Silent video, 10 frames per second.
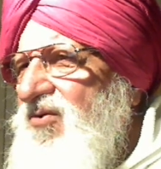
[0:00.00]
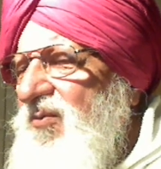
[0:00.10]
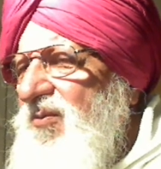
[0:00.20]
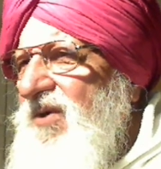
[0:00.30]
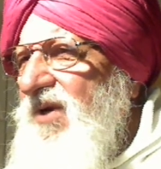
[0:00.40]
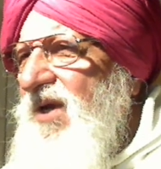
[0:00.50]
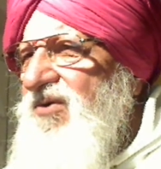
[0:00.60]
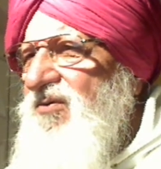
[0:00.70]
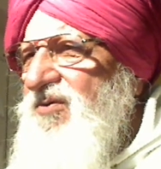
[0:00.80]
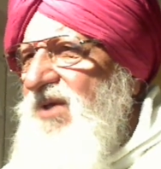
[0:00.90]

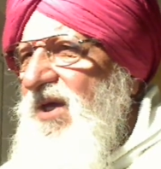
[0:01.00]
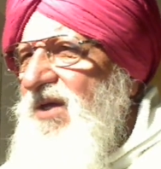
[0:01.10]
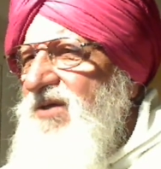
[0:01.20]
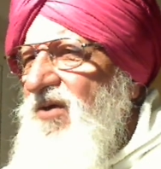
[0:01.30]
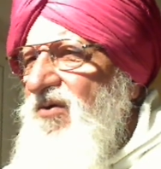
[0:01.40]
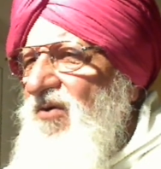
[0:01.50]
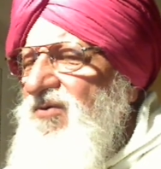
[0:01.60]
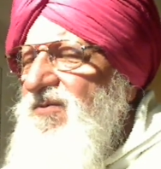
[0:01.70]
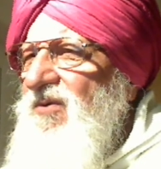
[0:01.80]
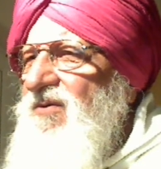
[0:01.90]
supernatural things are
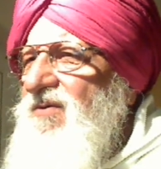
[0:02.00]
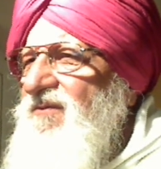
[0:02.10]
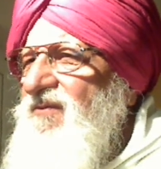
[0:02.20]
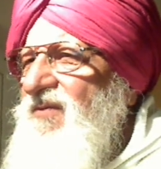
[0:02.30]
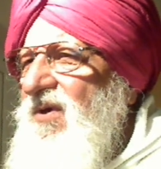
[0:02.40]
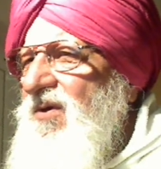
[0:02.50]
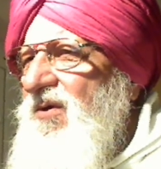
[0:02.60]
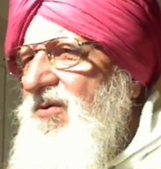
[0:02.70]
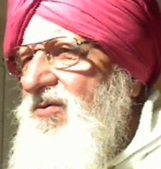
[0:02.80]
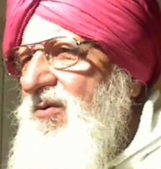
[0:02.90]
gospel
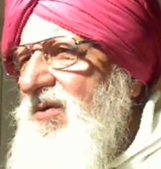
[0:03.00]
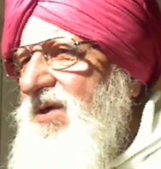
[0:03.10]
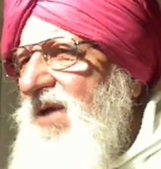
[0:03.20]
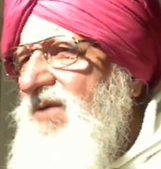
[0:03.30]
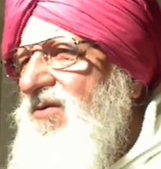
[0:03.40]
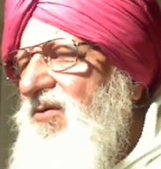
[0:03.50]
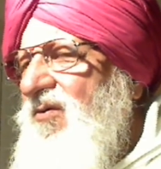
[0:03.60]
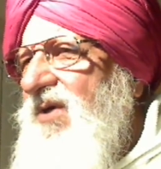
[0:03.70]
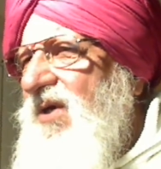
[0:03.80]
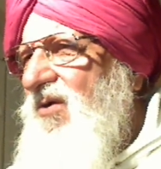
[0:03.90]
so he said,
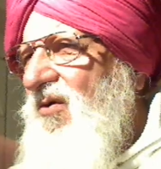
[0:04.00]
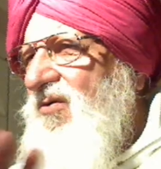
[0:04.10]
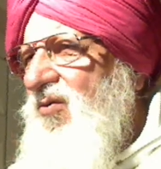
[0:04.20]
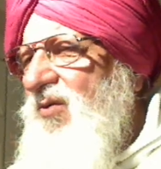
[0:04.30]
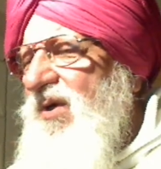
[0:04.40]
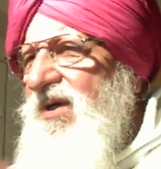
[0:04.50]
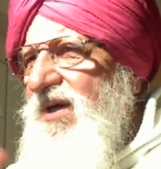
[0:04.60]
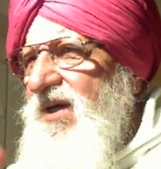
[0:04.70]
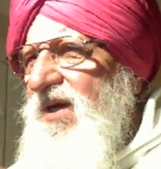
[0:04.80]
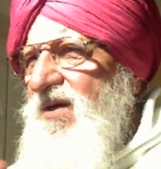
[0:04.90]
okay, don't do it
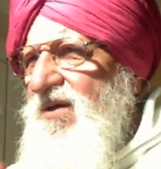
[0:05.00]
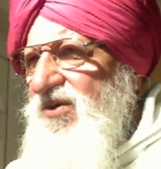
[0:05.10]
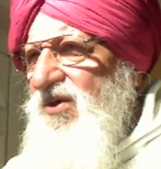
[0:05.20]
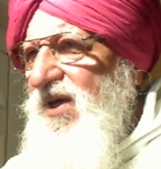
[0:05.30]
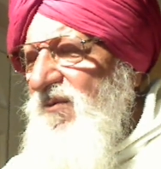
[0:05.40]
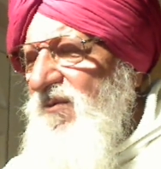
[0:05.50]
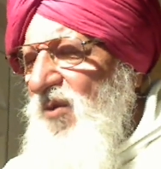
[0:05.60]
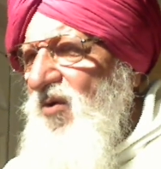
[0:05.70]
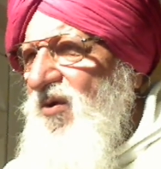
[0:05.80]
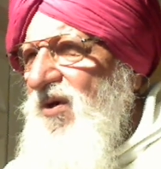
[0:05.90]
again. Stay
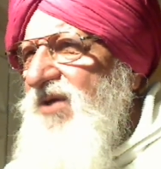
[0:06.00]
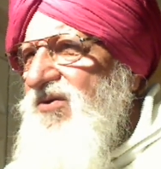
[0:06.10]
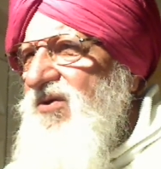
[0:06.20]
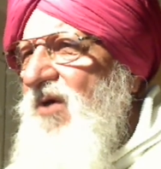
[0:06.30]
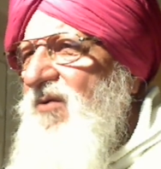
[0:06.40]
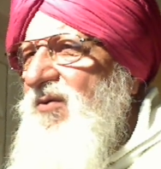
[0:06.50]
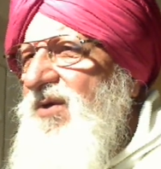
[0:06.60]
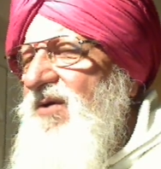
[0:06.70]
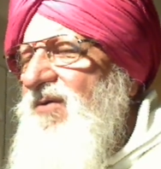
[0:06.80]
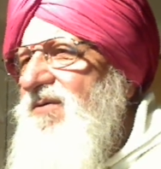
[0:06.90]
morally sound,
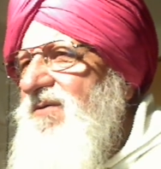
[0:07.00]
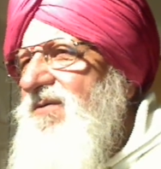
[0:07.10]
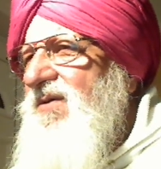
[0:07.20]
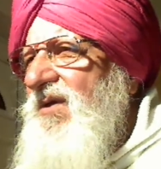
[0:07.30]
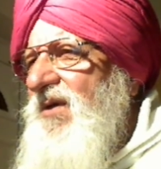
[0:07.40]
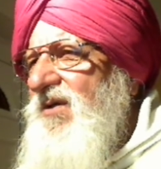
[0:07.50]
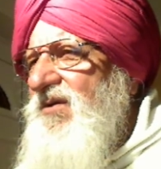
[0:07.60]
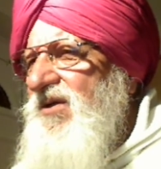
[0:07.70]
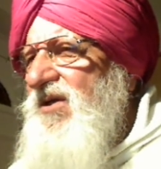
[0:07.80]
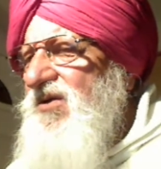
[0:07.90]
you know.
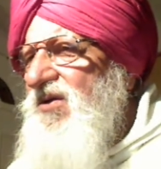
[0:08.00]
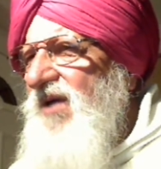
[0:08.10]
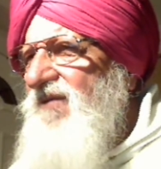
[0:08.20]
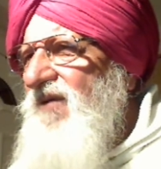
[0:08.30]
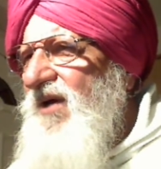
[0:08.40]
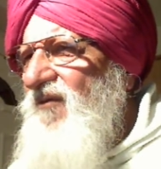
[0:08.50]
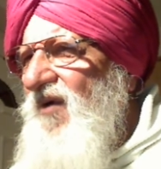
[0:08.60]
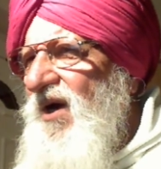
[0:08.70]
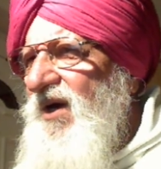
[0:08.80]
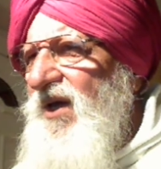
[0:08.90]
Just give her a
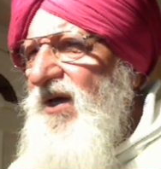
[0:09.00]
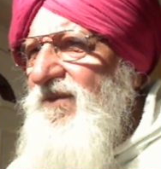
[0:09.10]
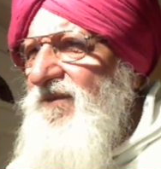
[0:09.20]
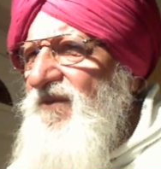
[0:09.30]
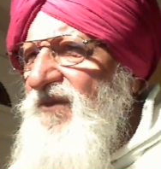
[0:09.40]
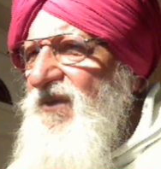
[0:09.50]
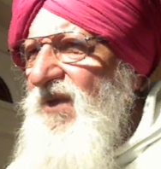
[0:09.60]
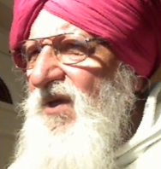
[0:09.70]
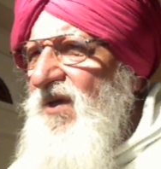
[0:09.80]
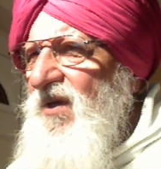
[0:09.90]
warning
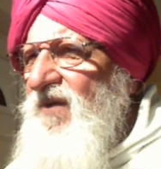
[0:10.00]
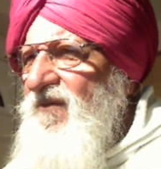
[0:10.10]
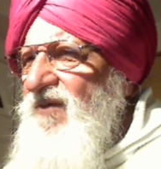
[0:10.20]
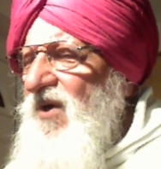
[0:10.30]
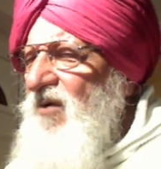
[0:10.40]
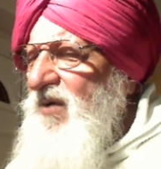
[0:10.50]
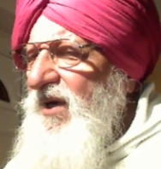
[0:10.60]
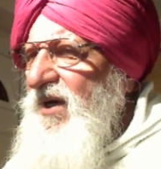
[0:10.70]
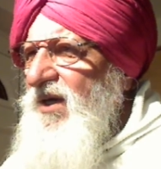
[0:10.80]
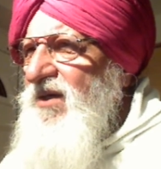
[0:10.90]
without
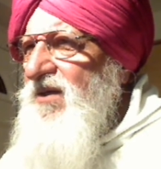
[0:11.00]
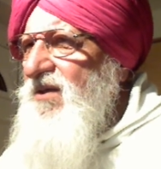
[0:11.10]
any